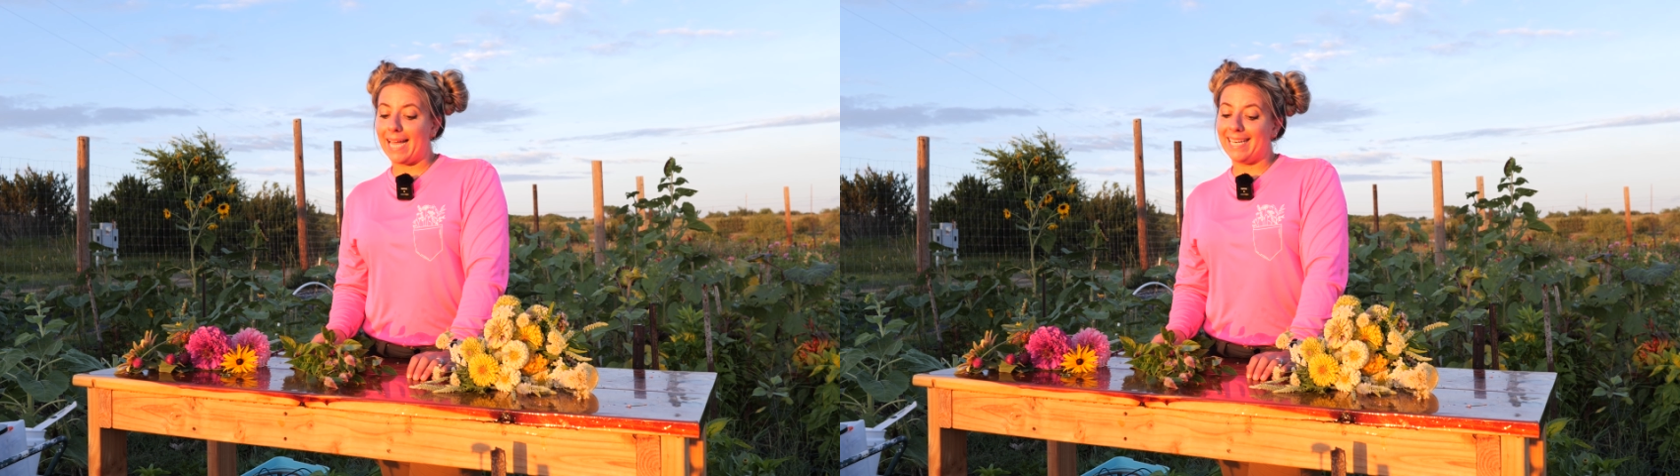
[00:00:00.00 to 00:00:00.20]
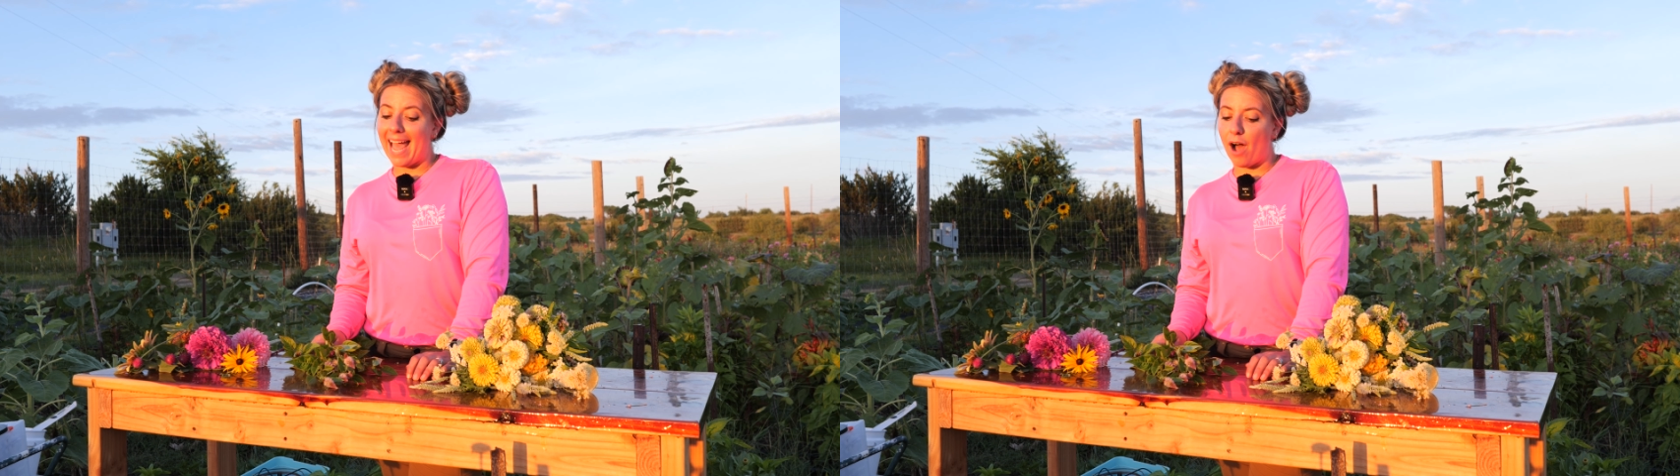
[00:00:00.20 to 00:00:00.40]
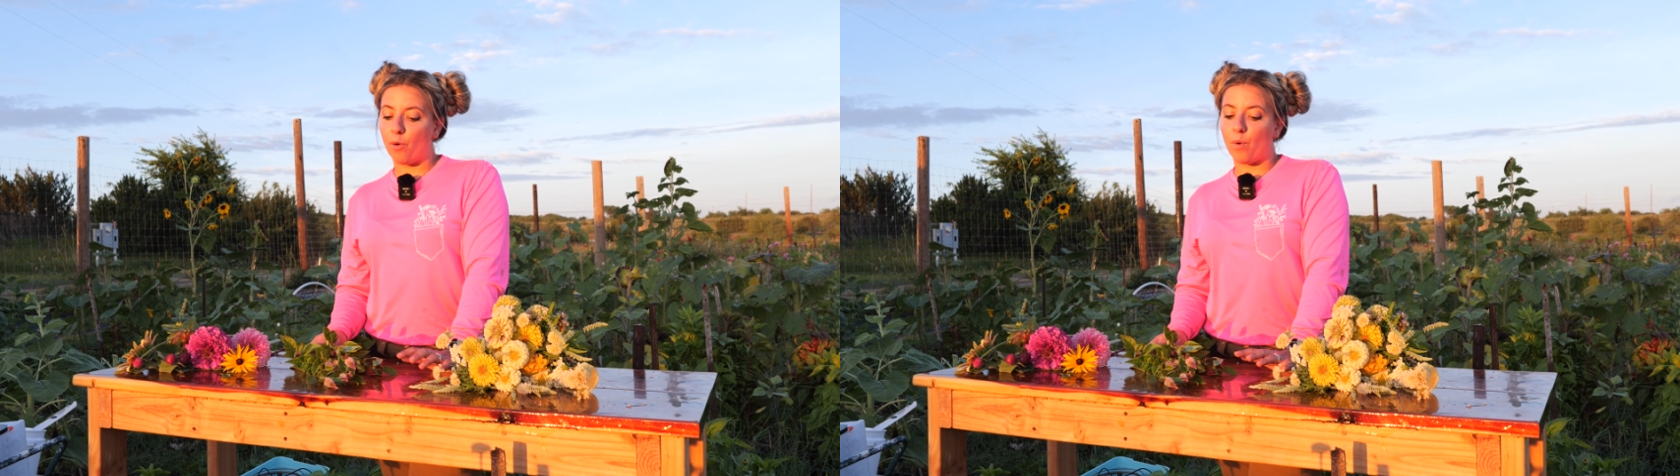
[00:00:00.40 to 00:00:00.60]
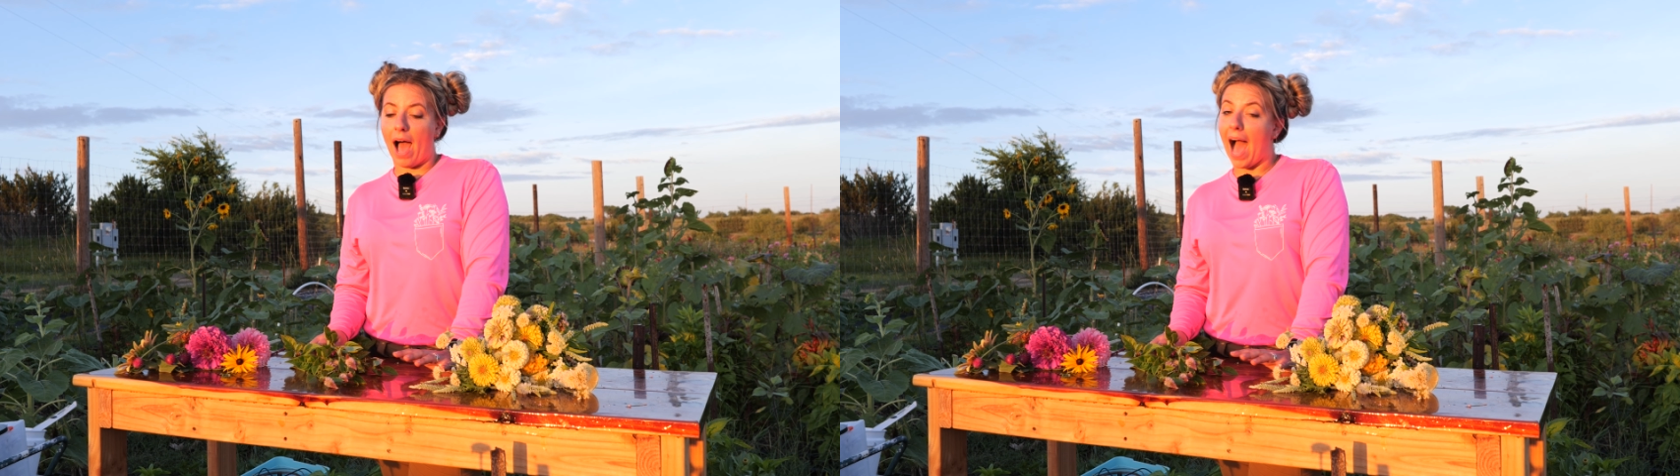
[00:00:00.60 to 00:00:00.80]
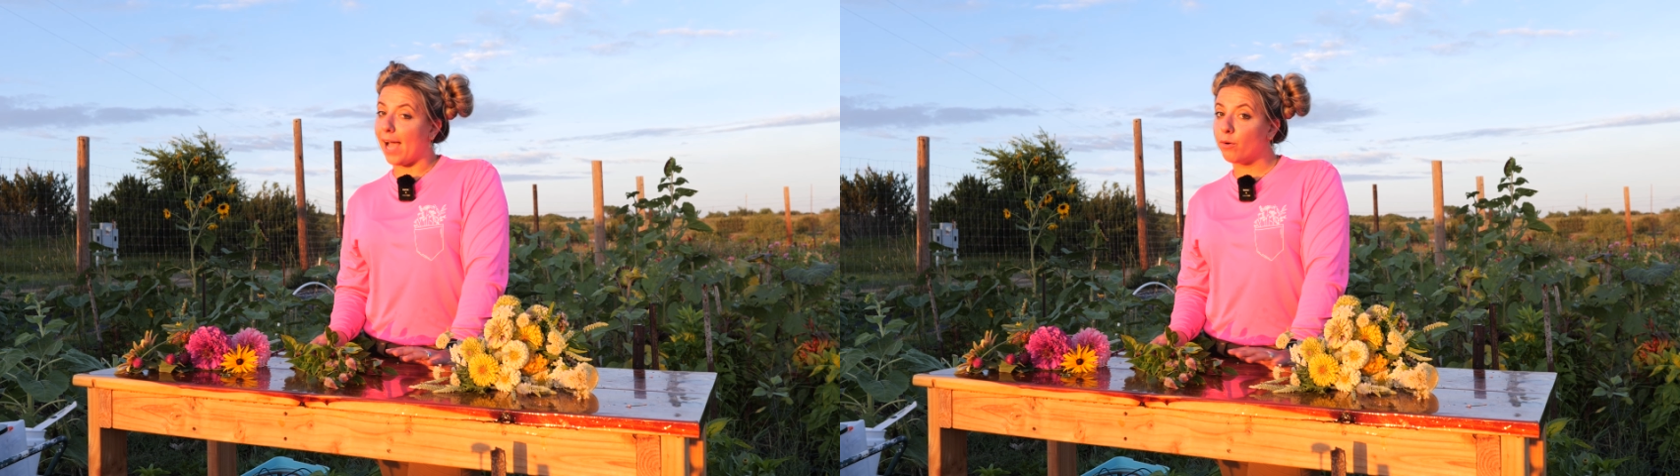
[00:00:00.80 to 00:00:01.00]
Now,
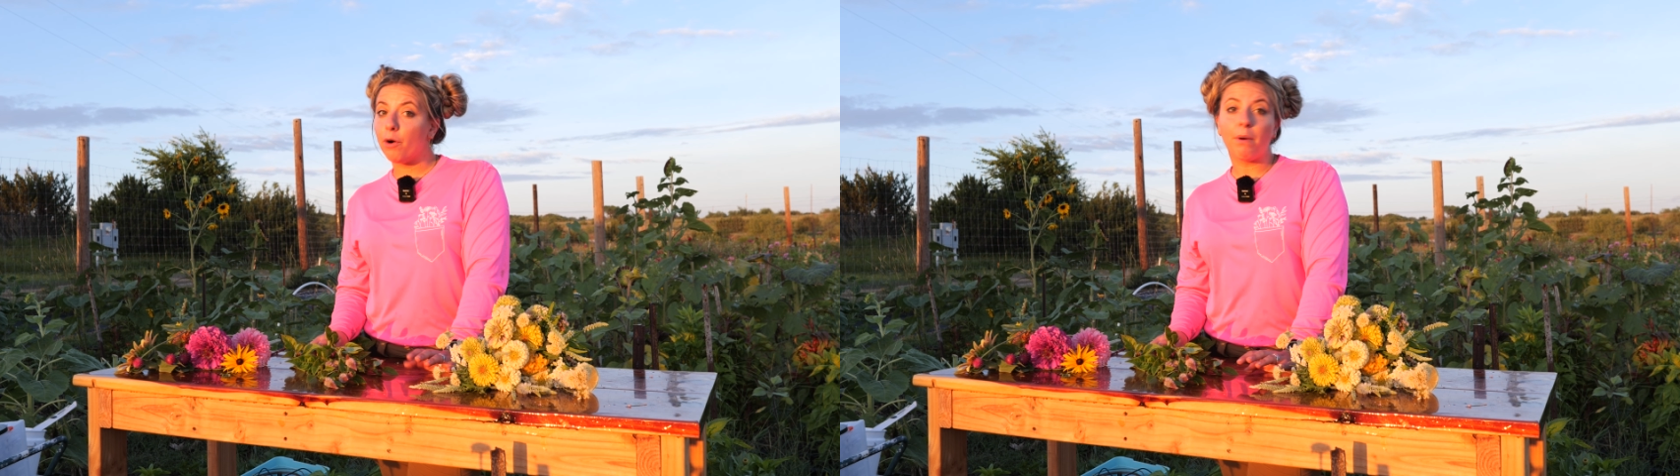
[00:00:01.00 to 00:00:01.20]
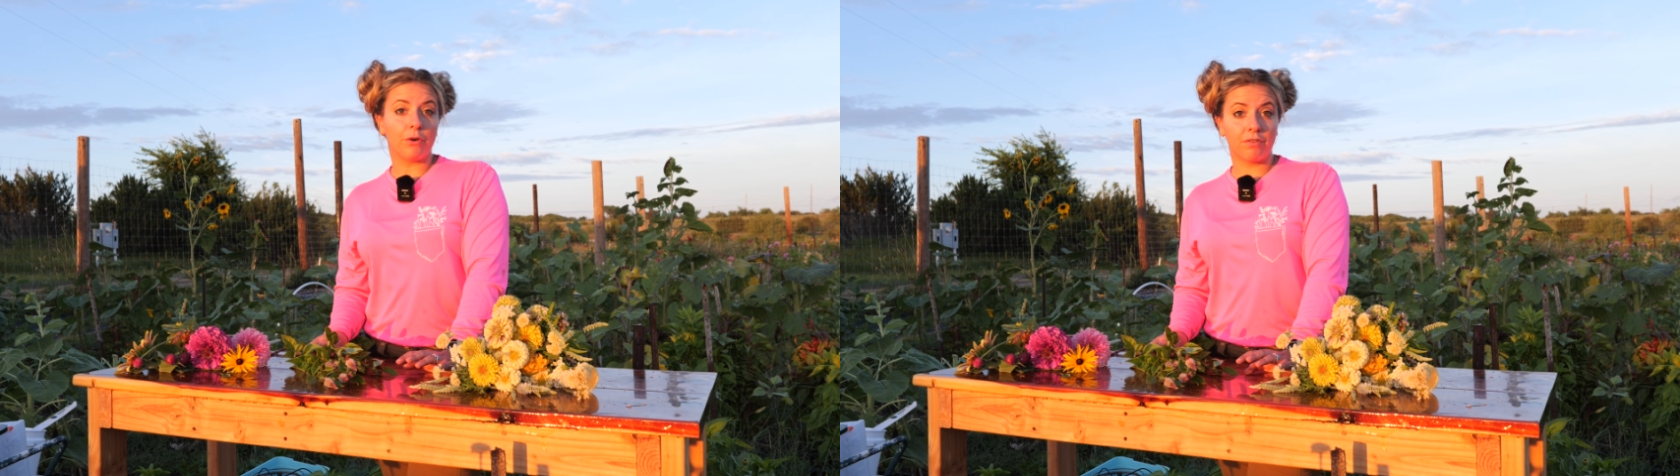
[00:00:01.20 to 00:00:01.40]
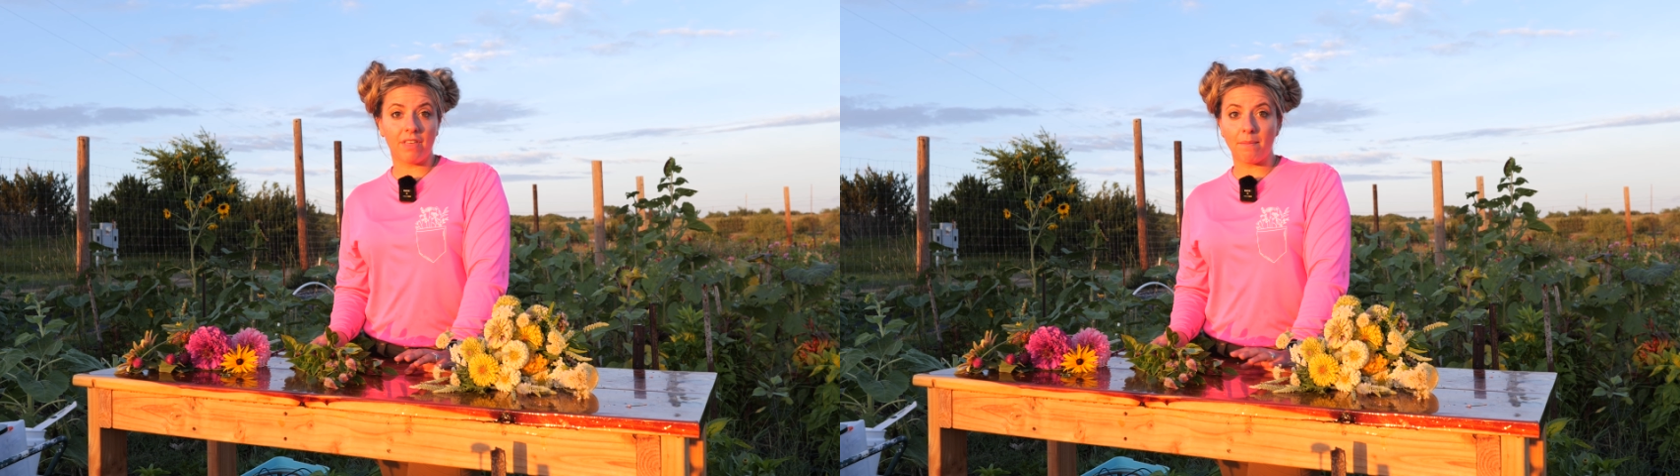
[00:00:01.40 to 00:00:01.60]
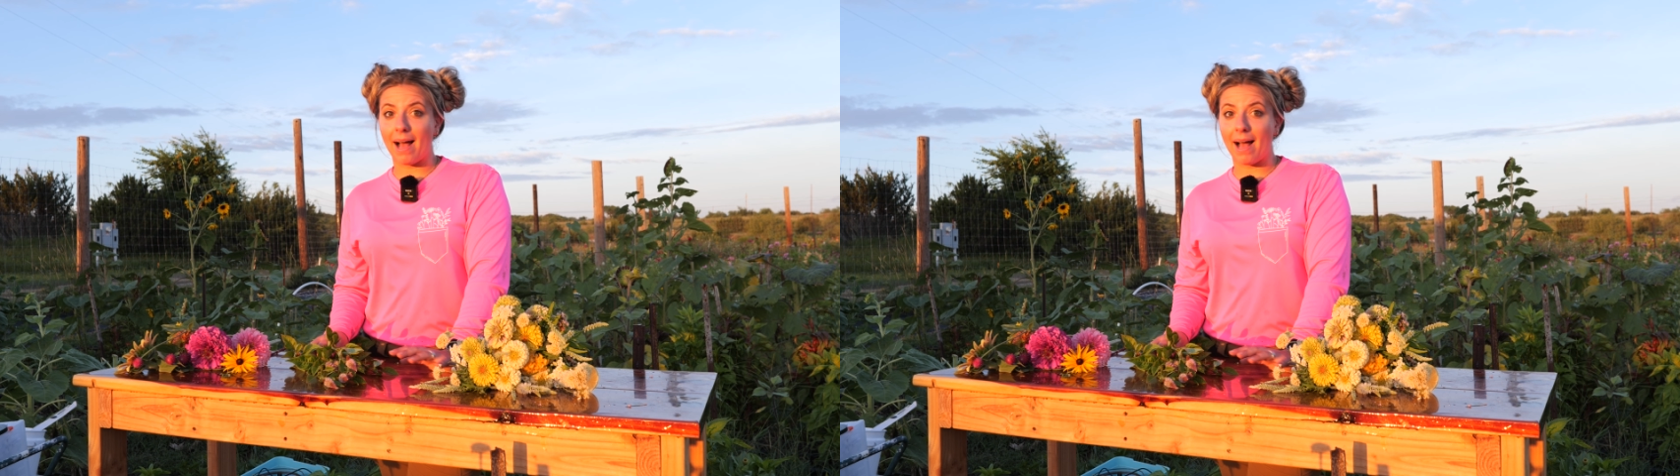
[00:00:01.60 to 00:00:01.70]
I grow both of them.